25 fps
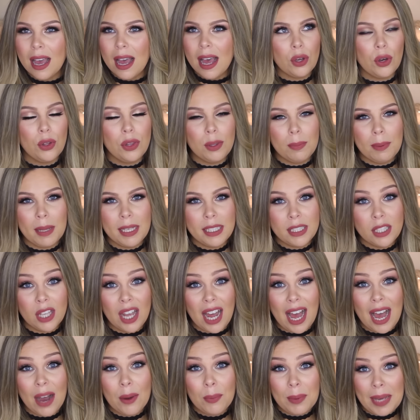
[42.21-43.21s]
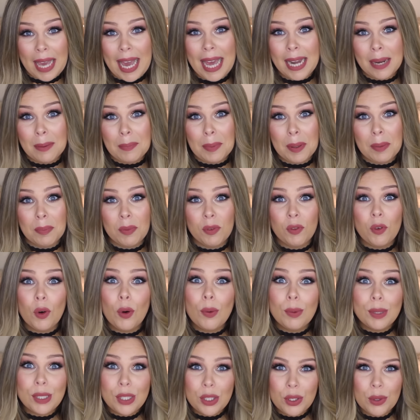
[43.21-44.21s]
The only place that we hadn't been
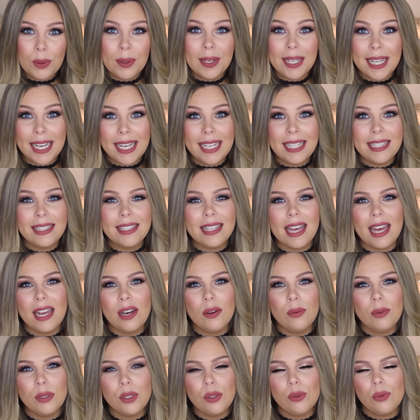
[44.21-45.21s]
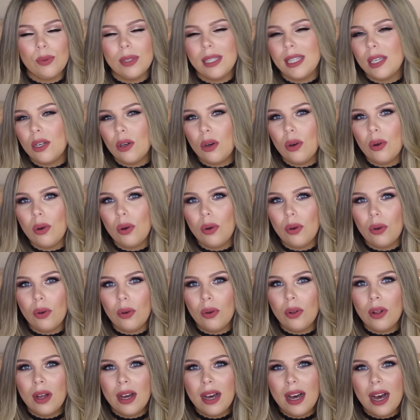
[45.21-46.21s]
before was New Orleans and it was really
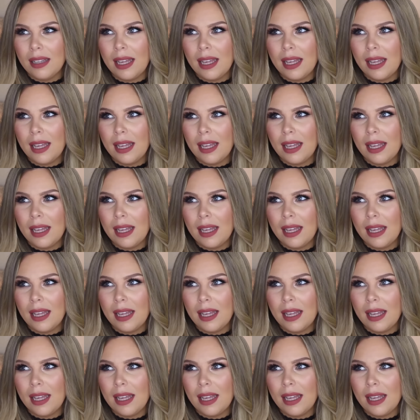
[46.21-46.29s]
cool.